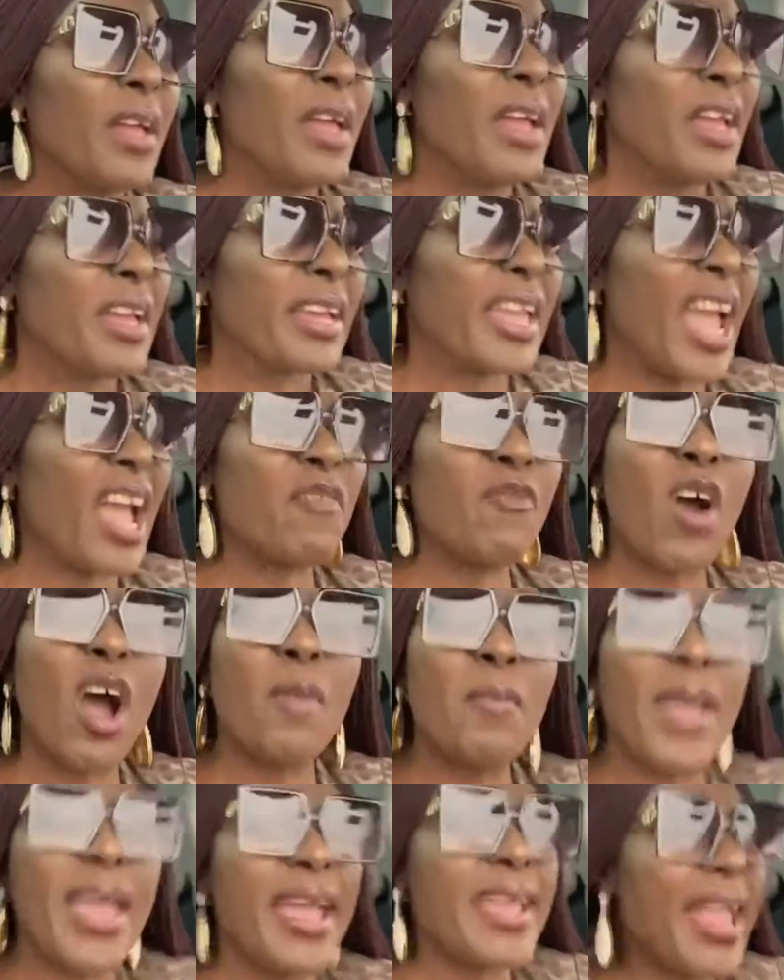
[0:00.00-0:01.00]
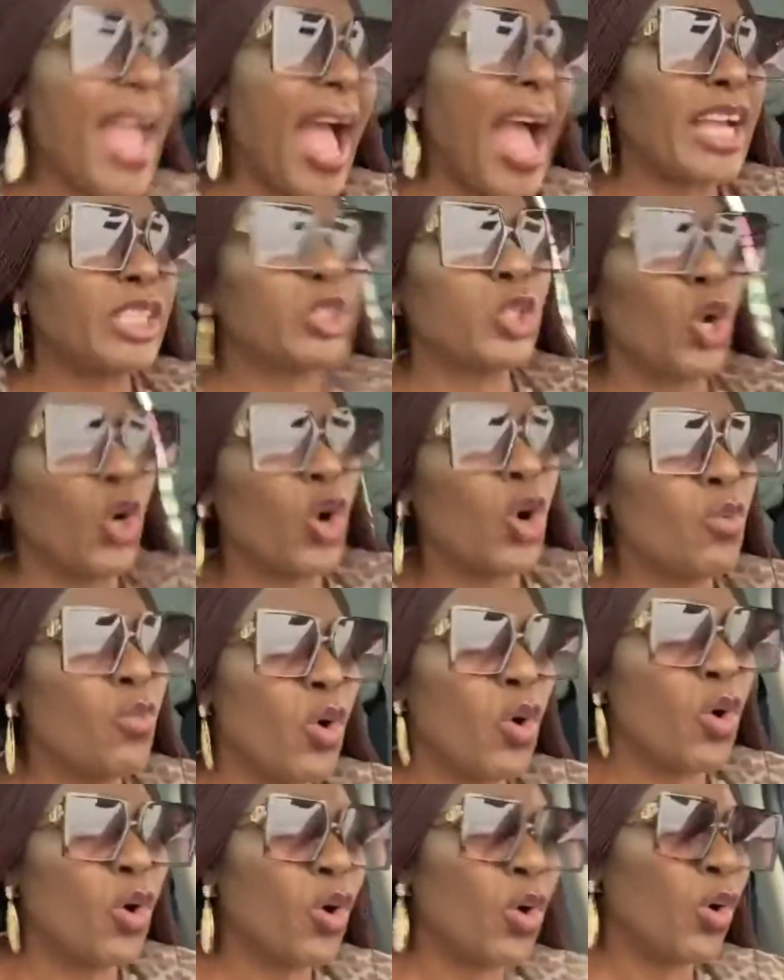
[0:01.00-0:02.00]
que for me ya
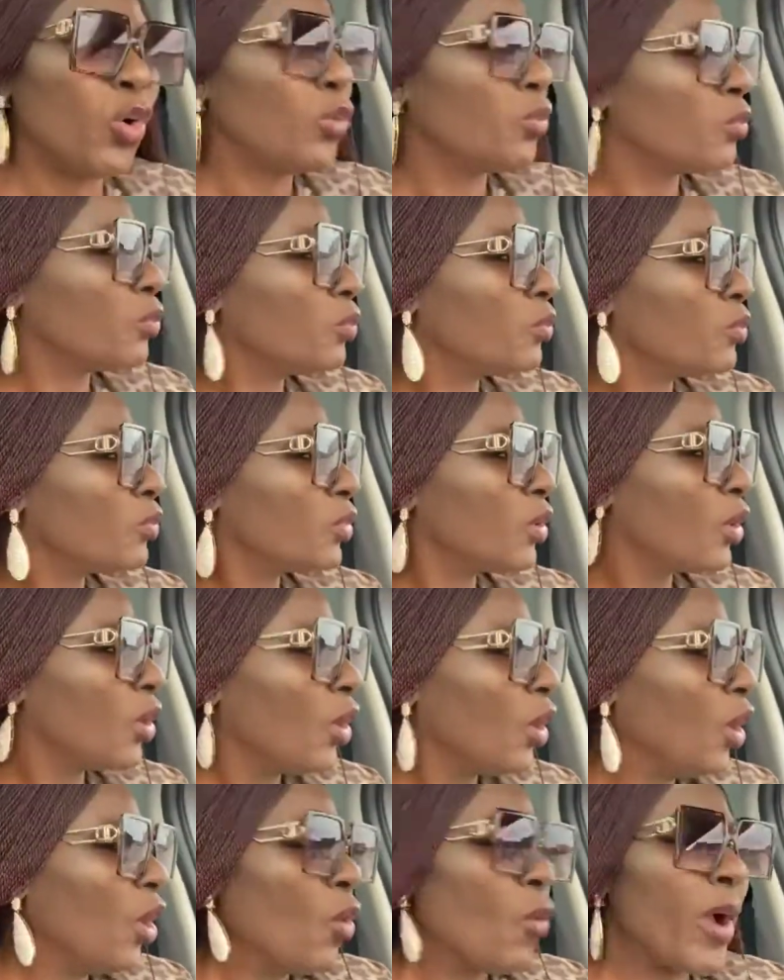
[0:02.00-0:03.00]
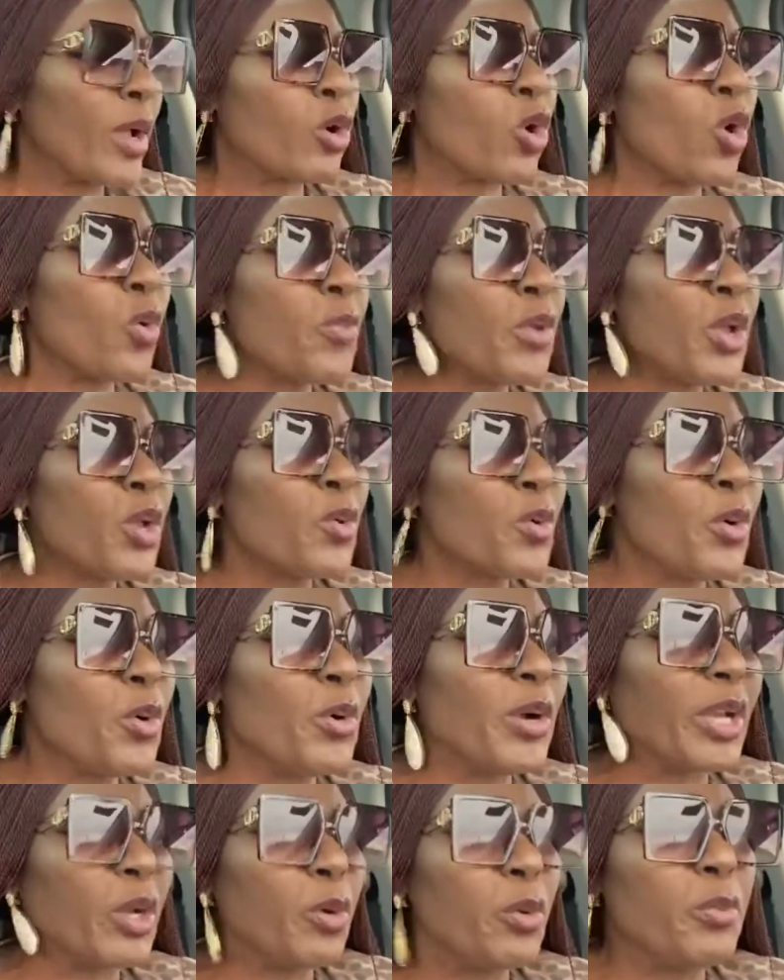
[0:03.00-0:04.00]
jogo, e kobiro, e
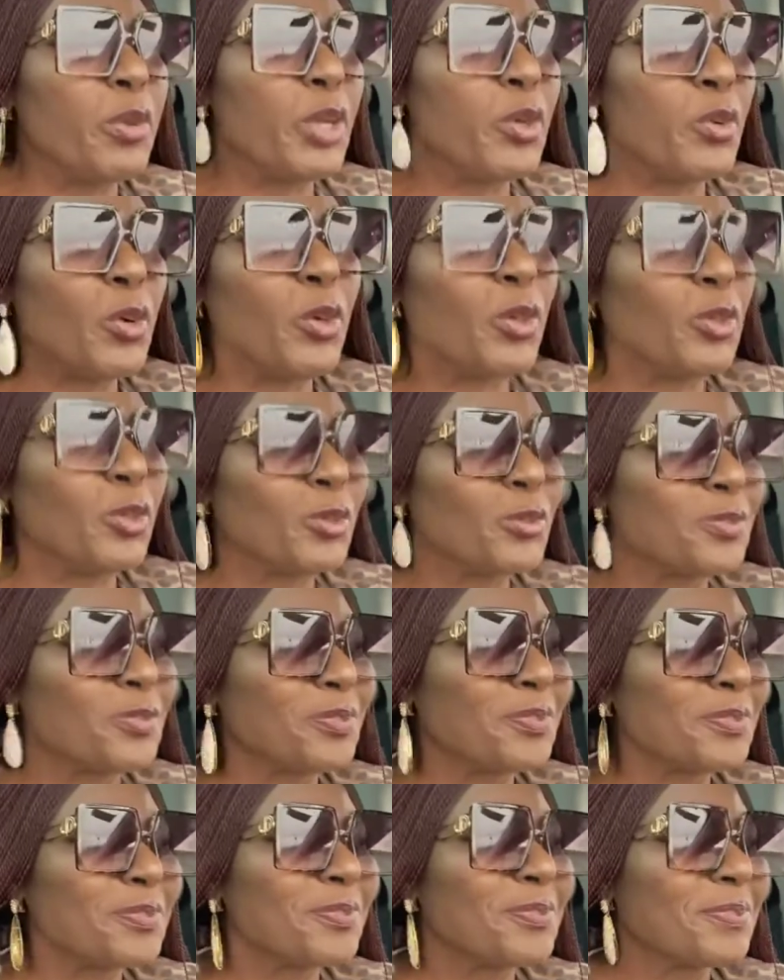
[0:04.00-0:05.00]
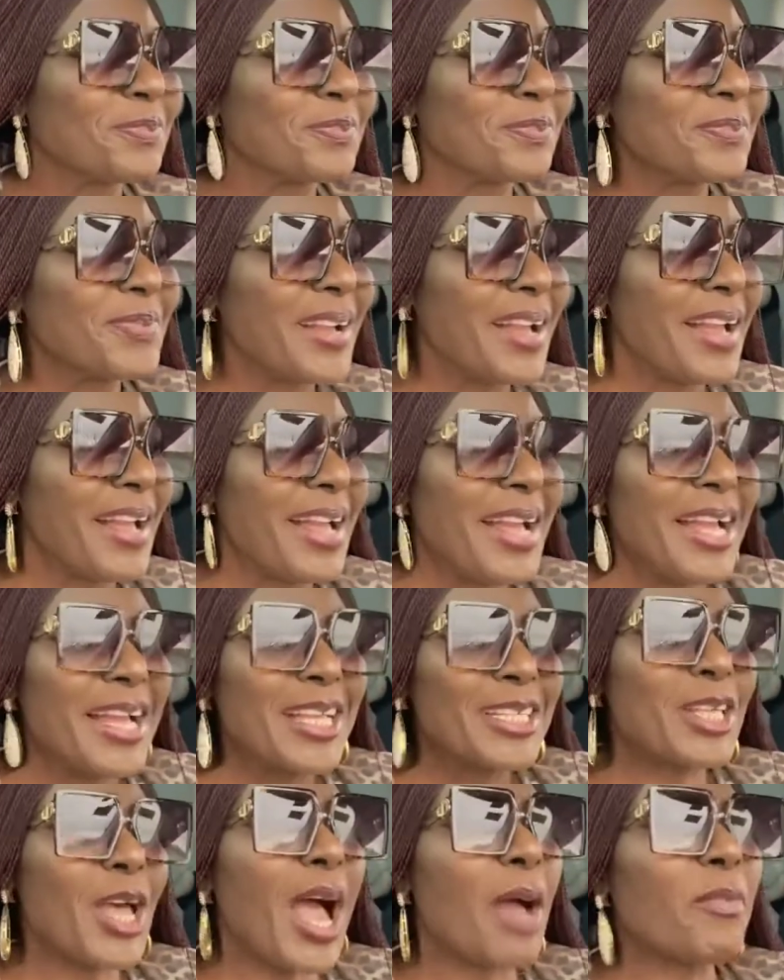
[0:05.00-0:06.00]
kobiro.
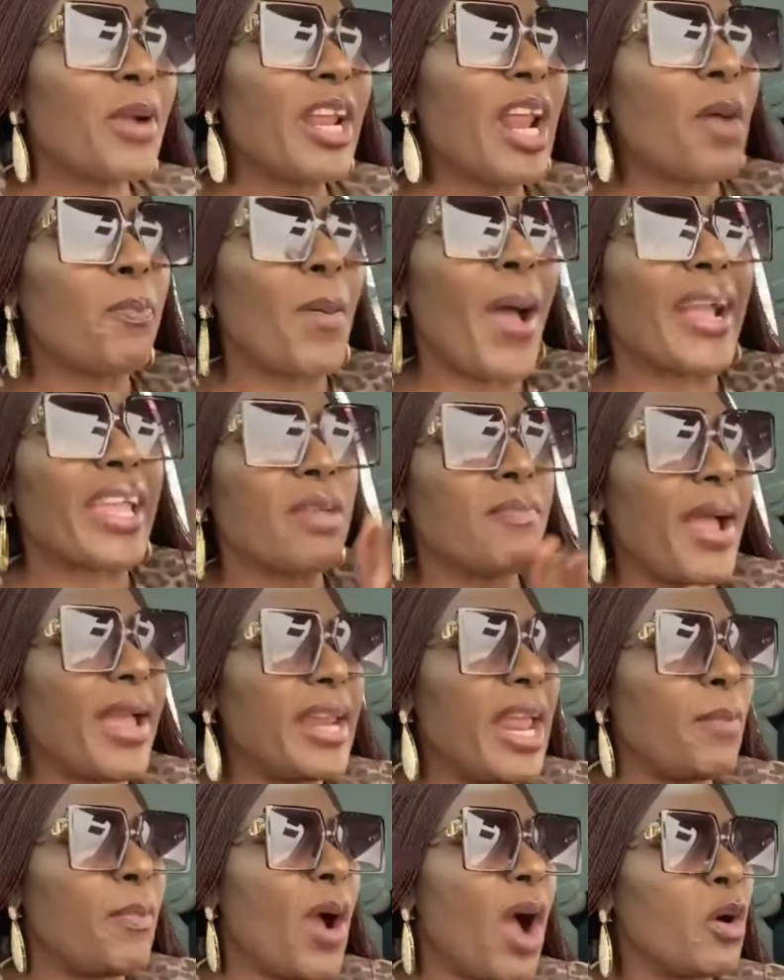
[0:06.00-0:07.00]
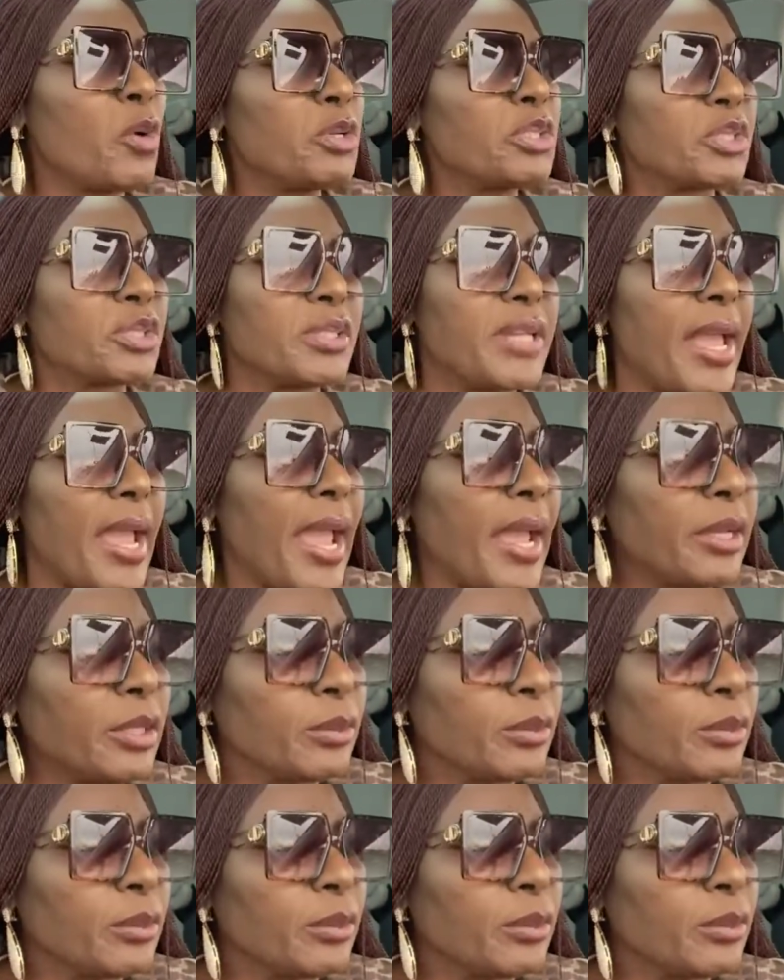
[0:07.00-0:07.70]
So I'm going to park in my neighborhood today.